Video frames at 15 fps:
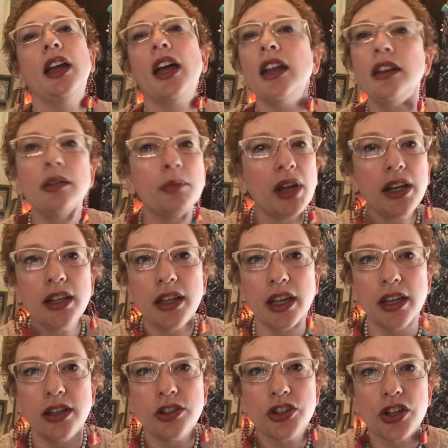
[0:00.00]
any
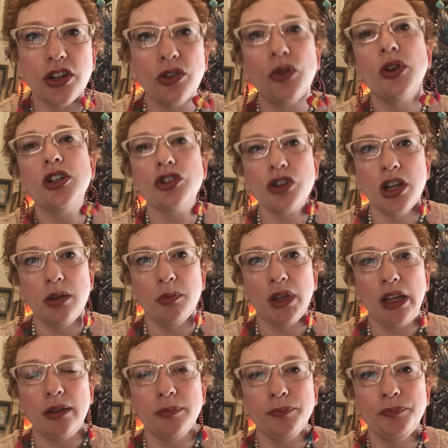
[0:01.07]
medication or
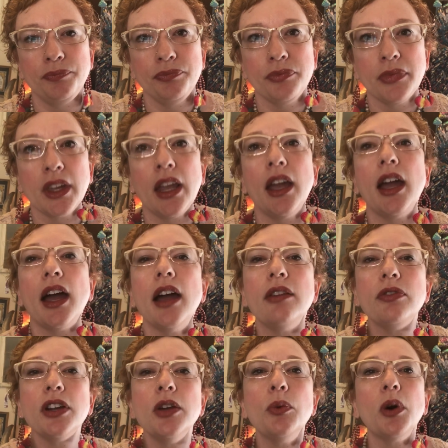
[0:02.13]
treatment.
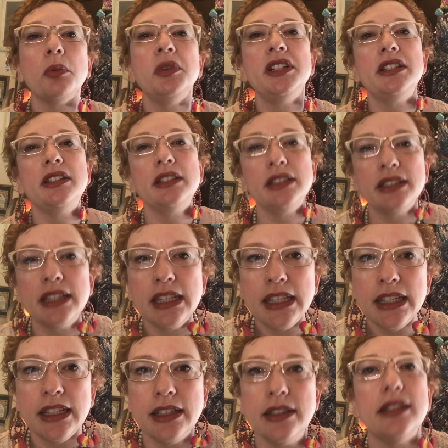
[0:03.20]
Every woman's
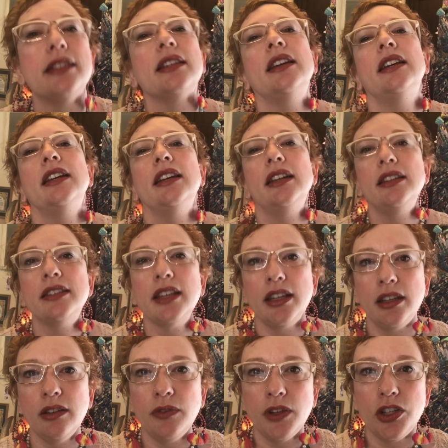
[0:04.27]
disease is
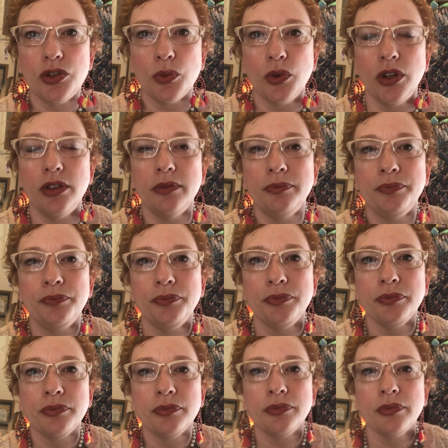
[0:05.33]
individual.
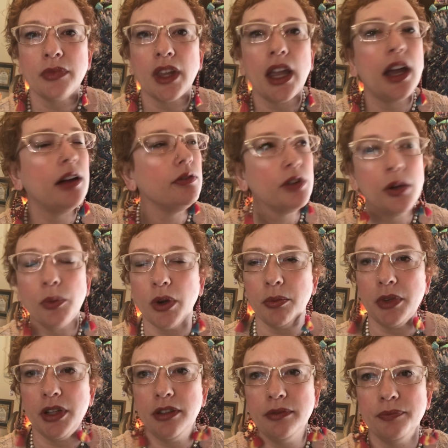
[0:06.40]
Every
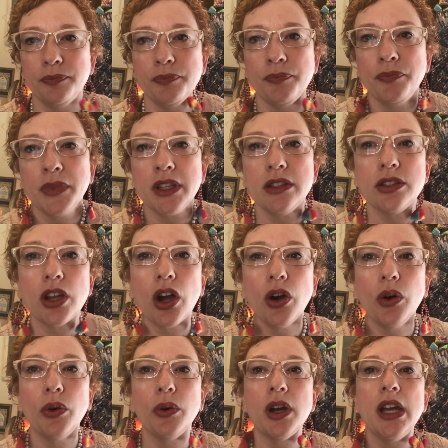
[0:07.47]
woman.
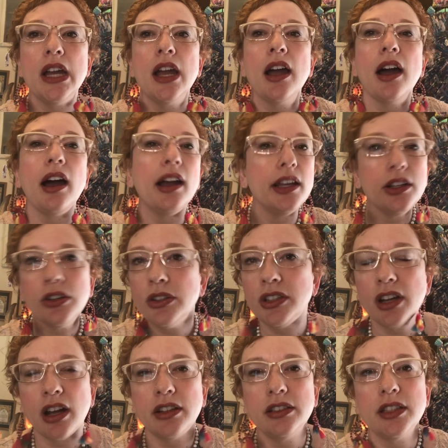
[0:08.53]
So I
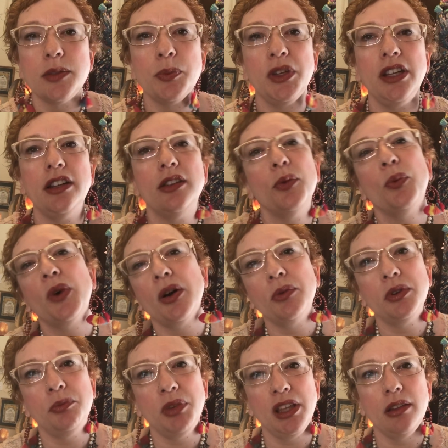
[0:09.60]
could not speak what
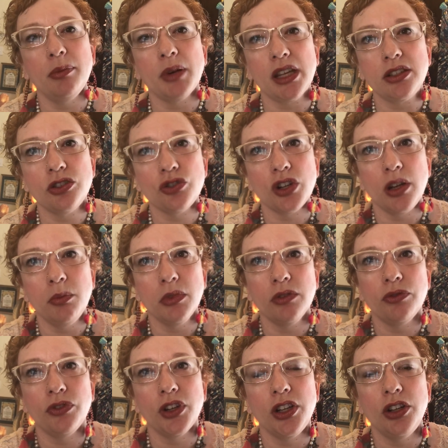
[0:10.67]
would be the best
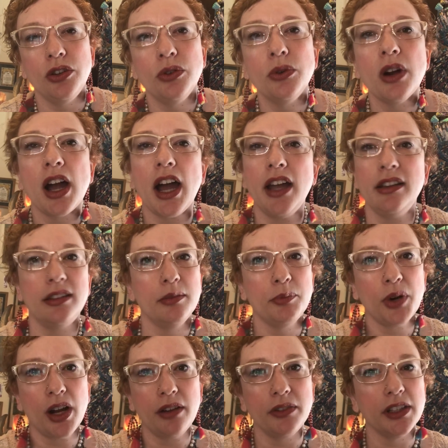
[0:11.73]
treatment for you. I can
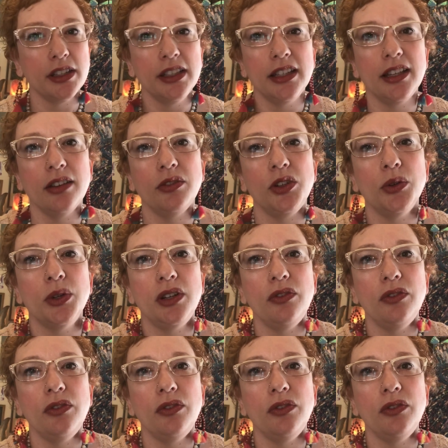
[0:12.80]
privately give you